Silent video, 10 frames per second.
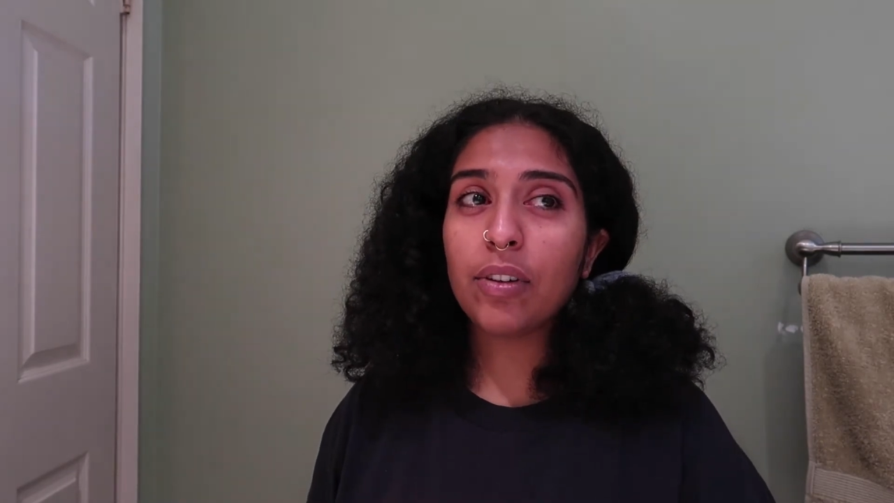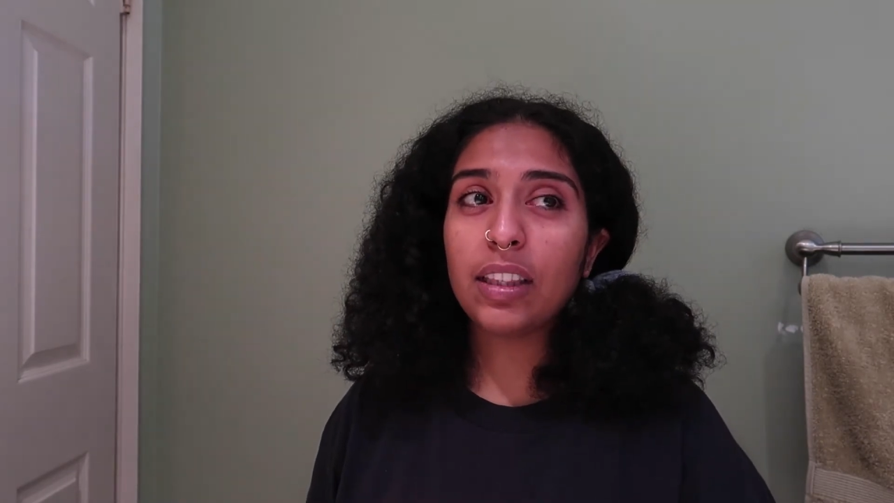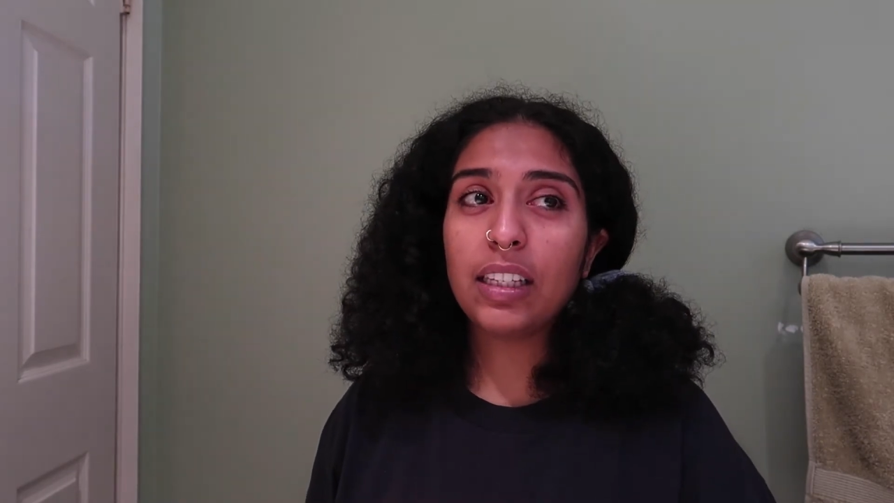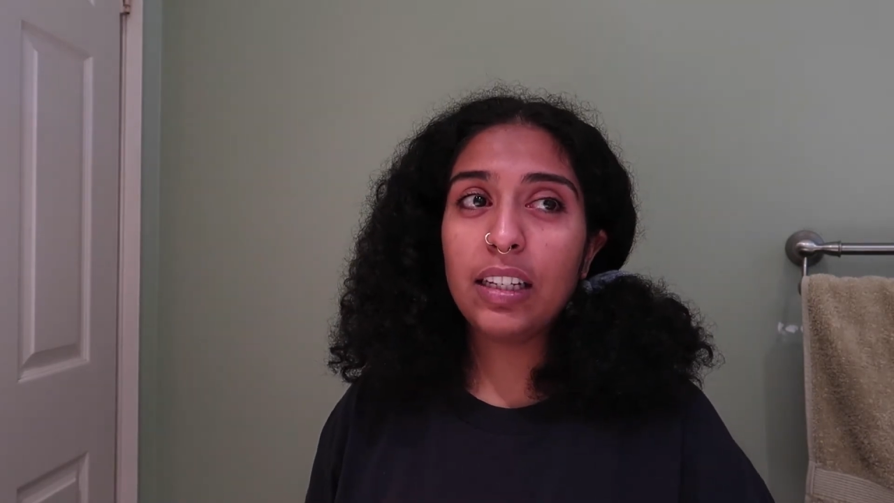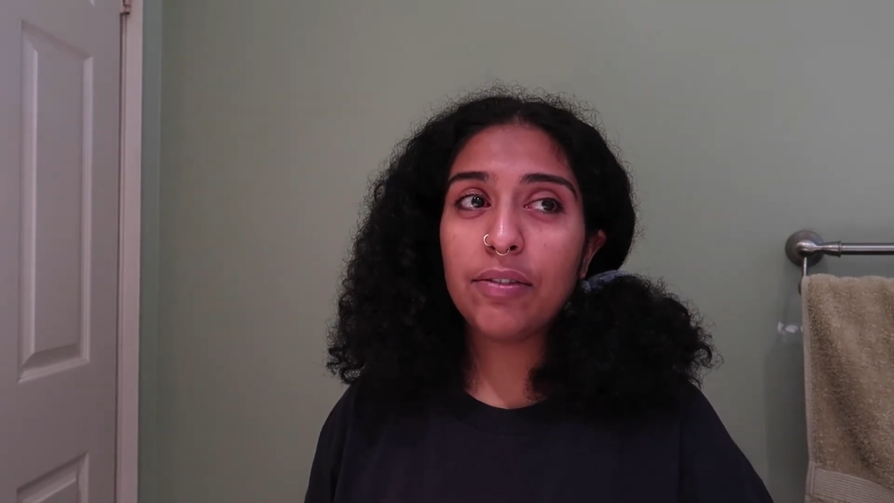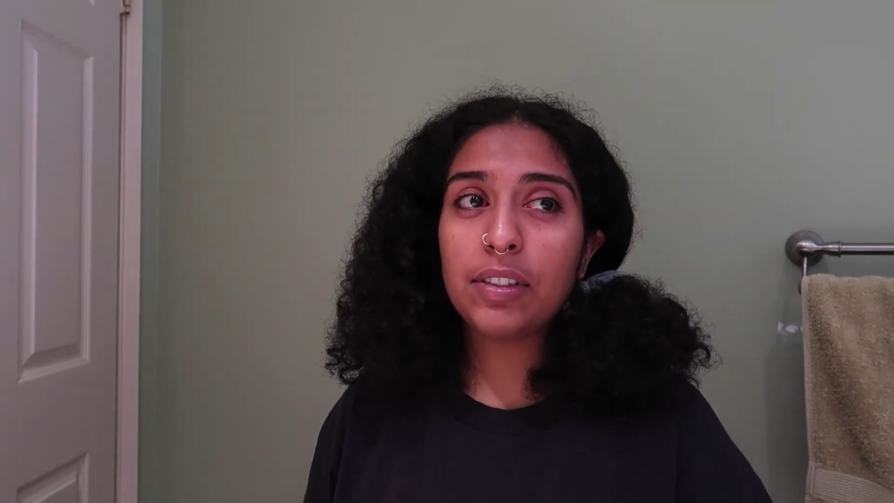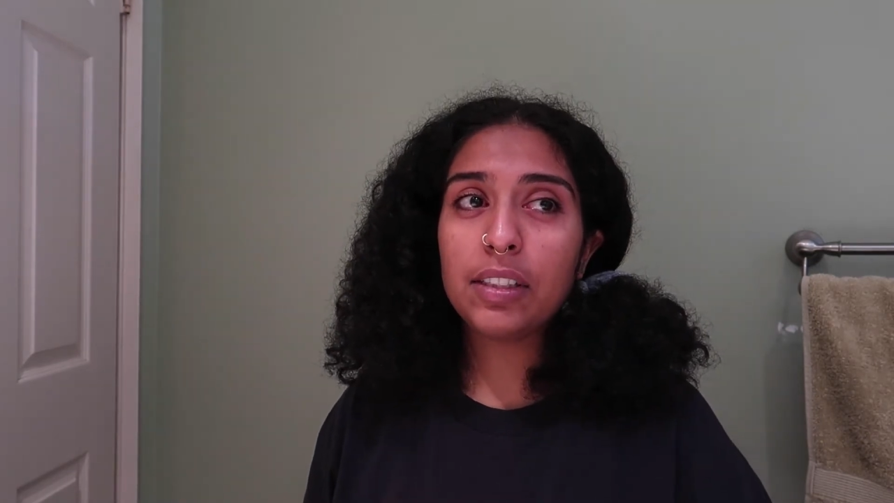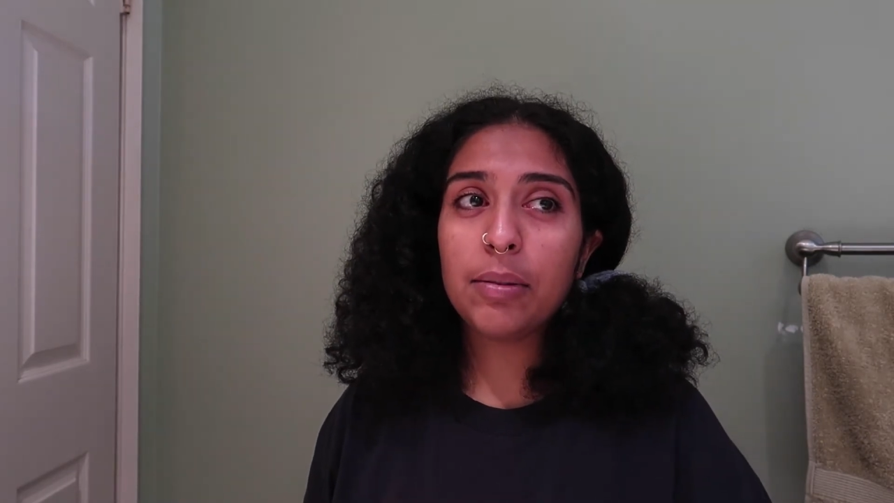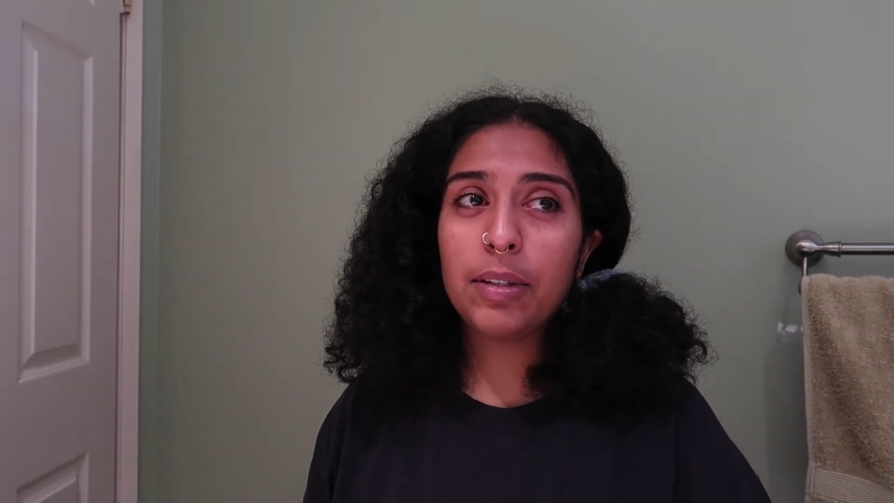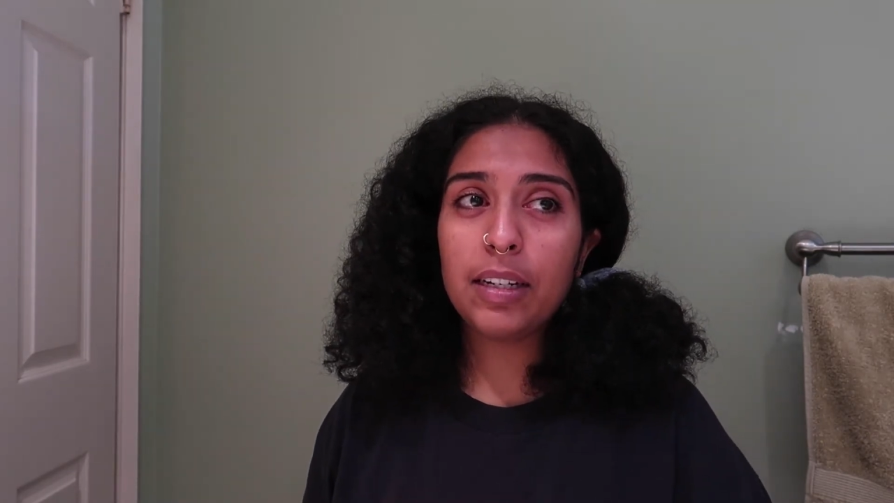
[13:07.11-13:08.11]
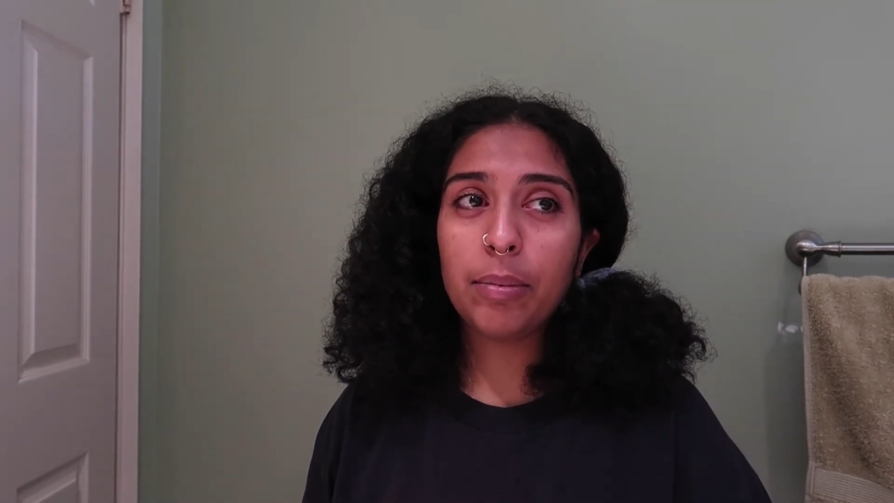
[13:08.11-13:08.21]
relieved to be in a